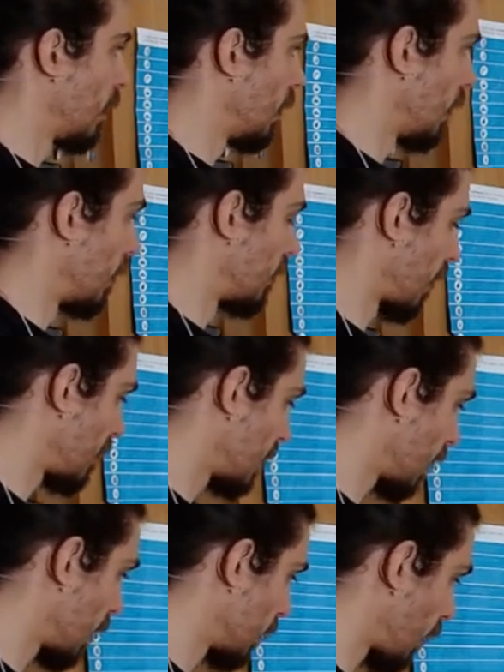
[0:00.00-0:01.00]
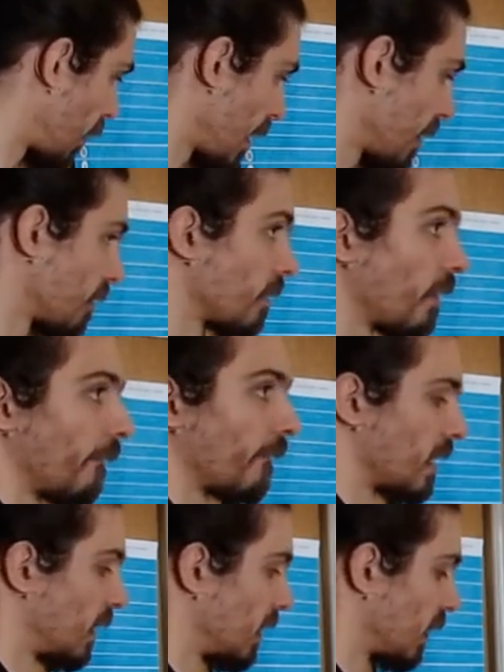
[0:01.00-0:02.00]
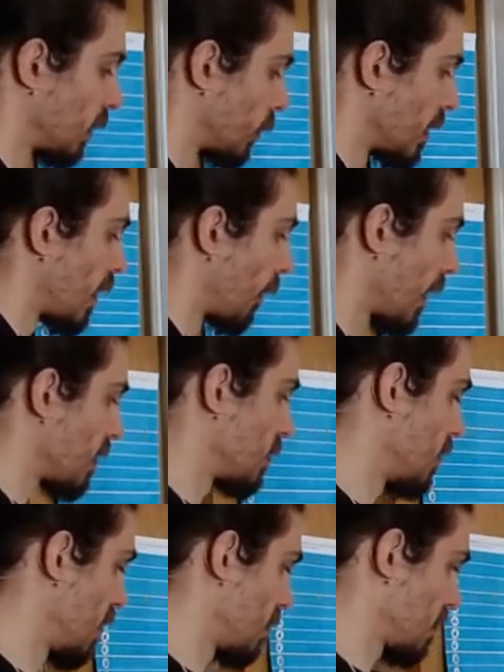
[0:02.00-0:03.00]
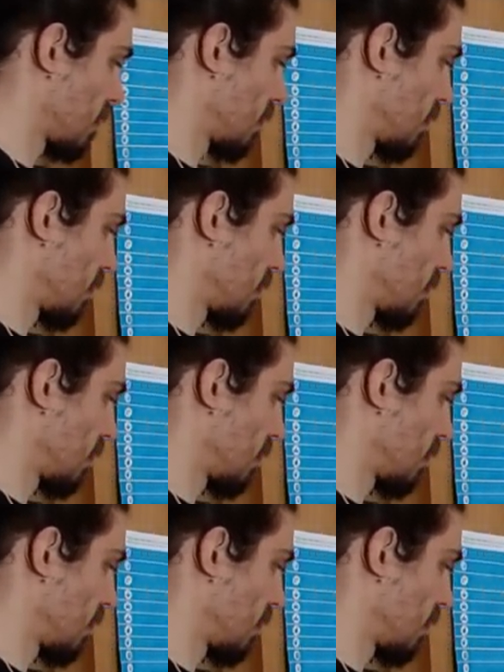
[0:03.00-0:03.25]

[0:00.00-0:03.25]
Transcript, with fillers: if everything is all right, let's just rearrange this.